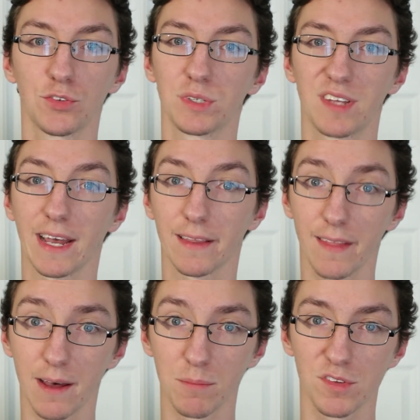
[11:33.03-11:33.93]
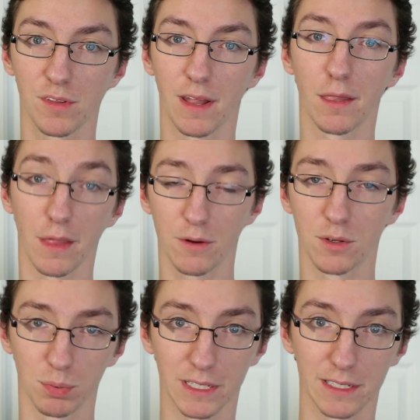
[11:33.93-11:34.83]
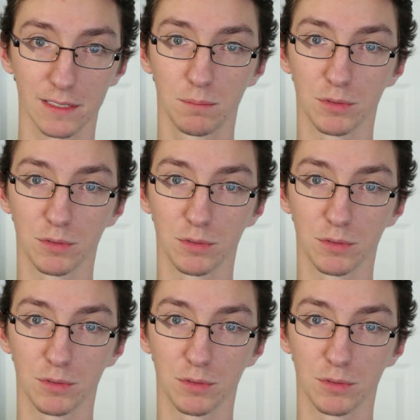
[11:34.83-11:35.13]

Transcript: to attack them so that they're depleted